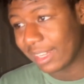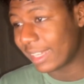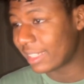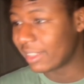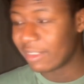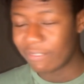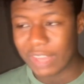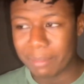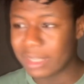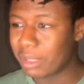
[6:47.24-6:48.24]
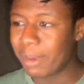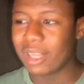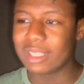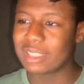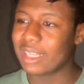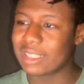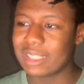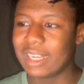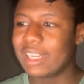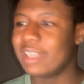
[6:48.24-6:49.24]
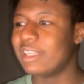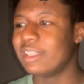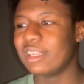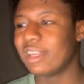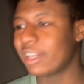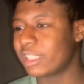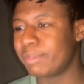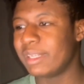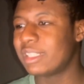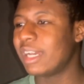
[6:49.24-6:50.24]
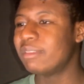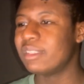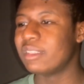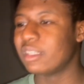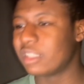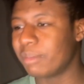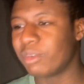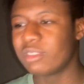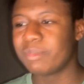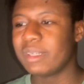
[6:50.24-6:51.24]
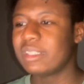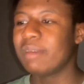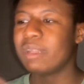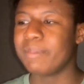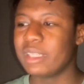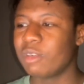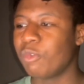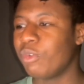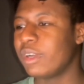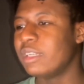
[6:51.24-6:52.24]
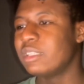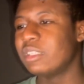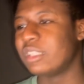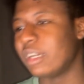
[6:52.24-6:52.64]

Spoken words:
Like, they beat the Pelicans yesterday. The Nuggets beat them. The Timberwolves beat them. They beat the Warriors.